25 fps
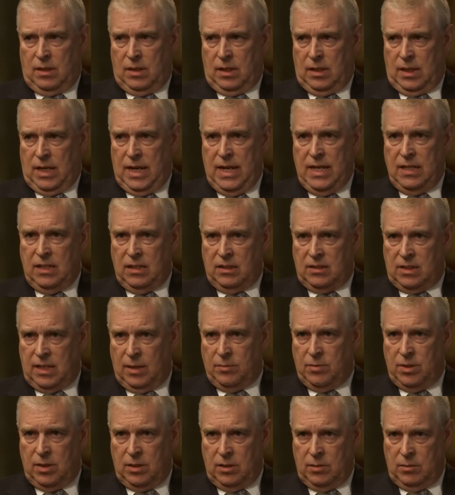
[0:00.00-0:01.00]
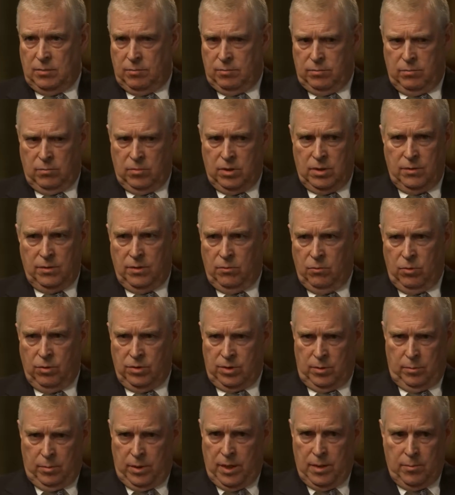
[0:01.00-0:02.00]
he'd accepted whatever it was,
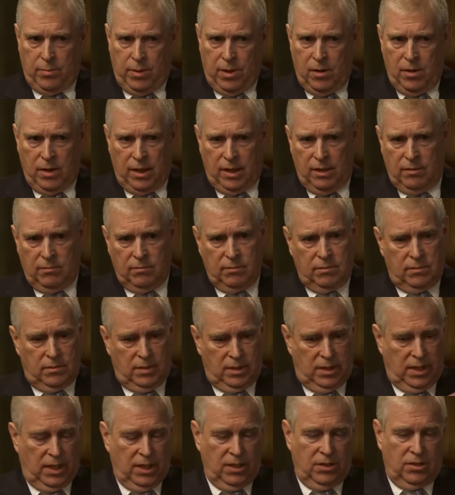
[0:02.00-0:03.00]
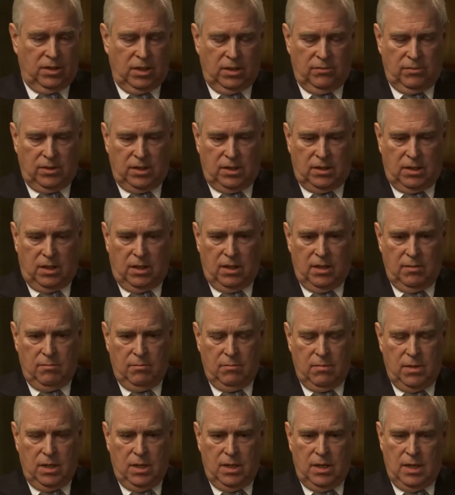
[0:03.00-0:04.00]
a plea bargain. He'd served his
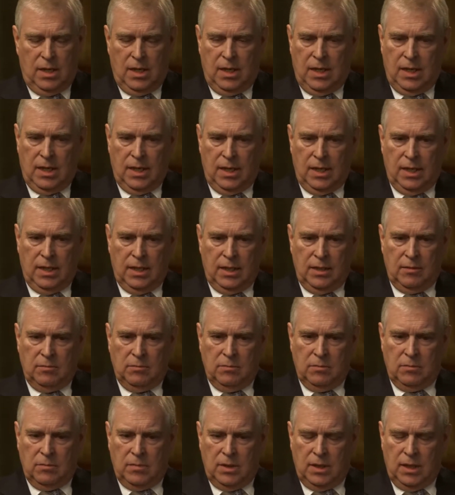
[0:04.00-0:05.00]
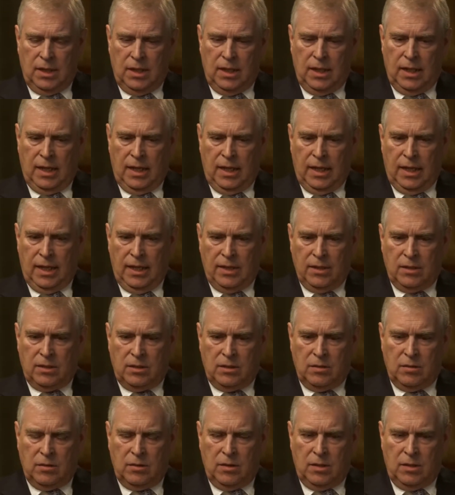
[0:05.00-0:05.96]
time, and